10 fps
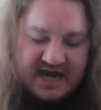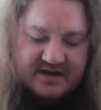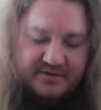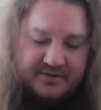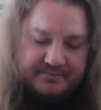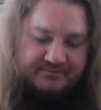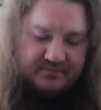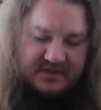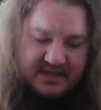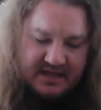I don't know.
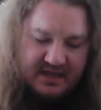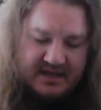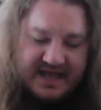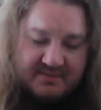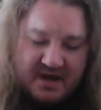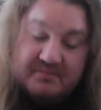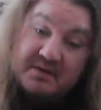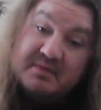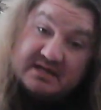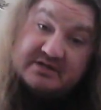That might
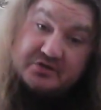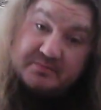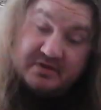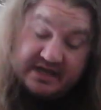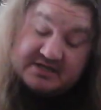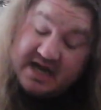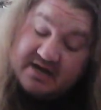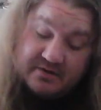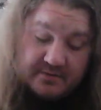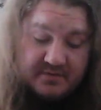be mean to Triple H. I
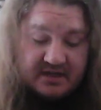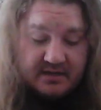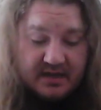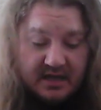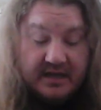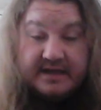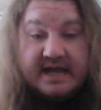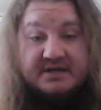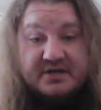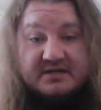don't know. But
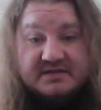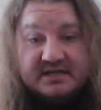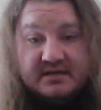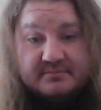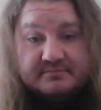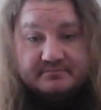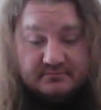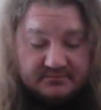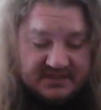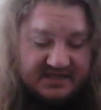yeah, John Cena,
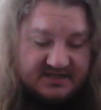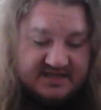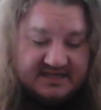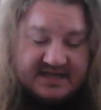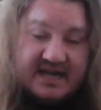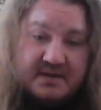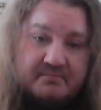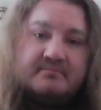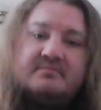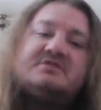
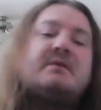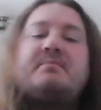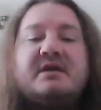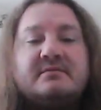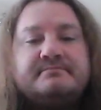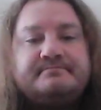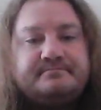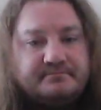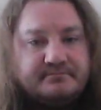16-time champion.